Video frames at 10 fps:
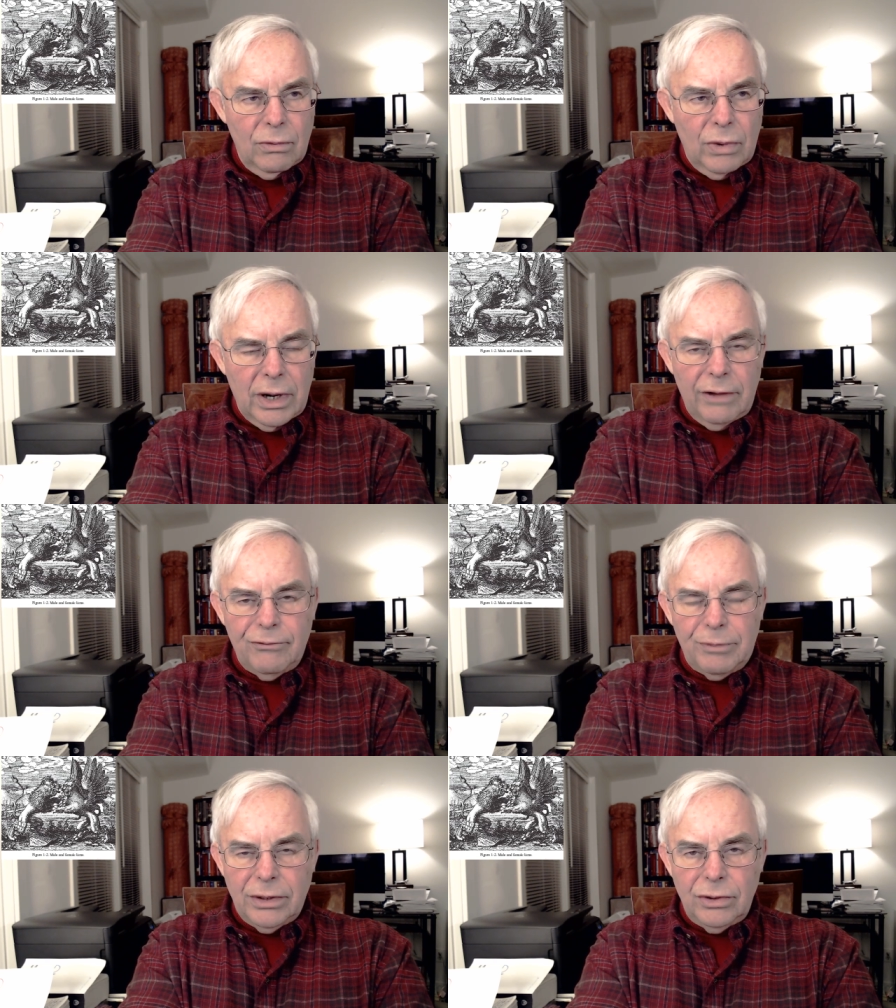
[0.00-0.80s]
what
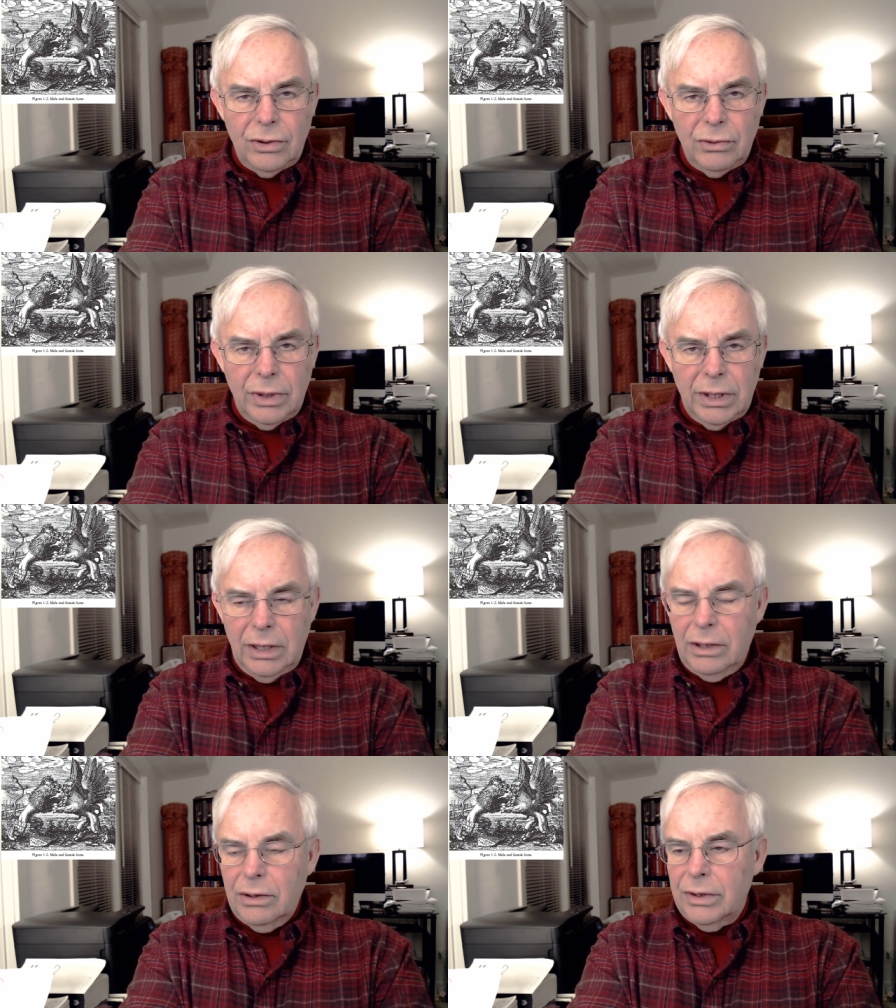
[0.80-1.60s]
I've been doing
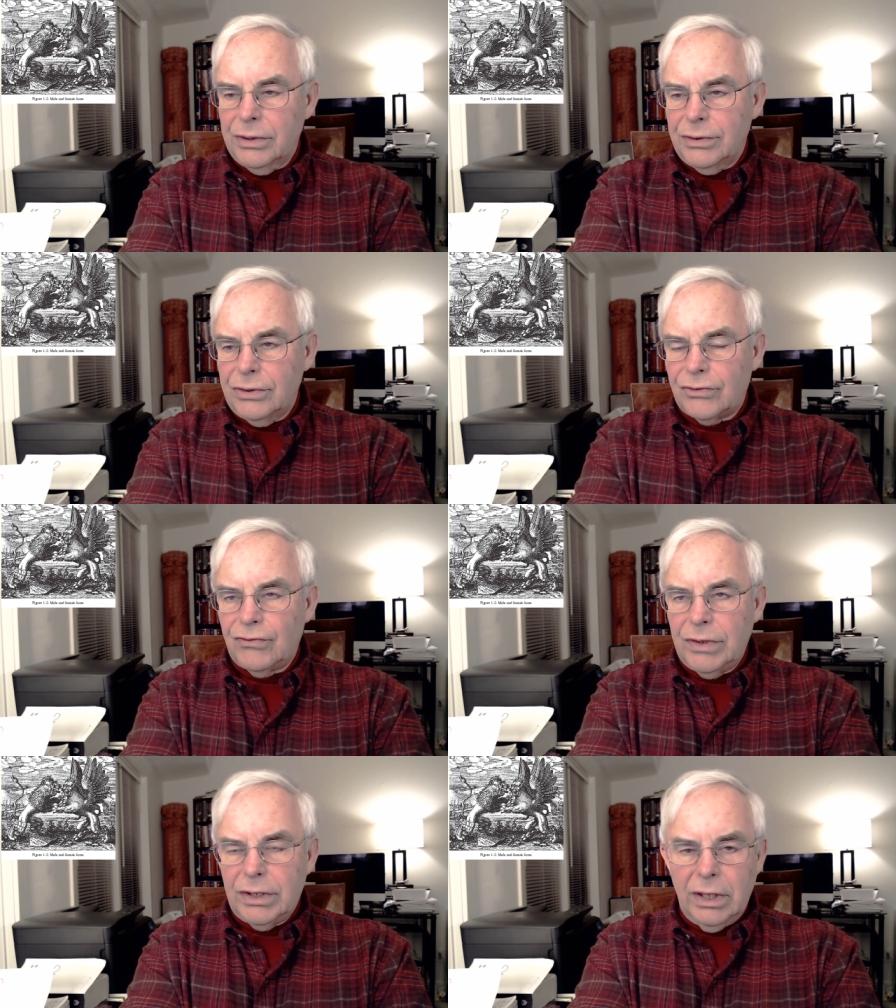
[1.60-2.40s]
here in this
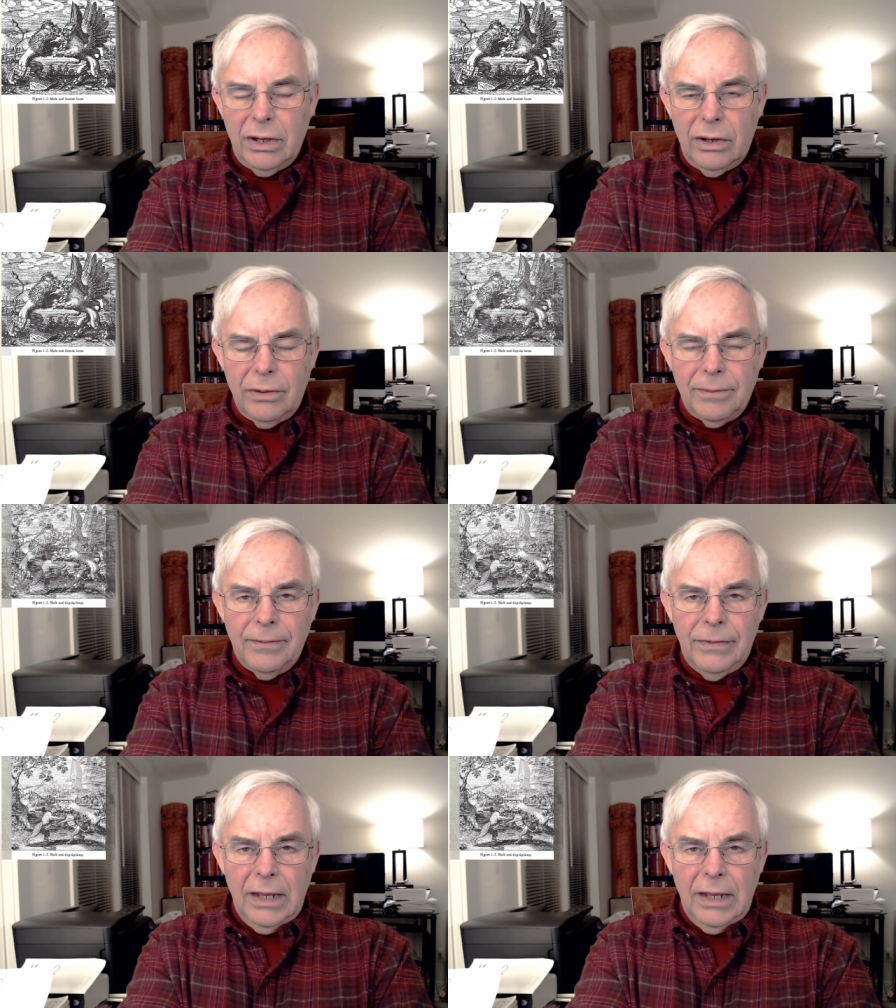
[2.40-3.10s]
video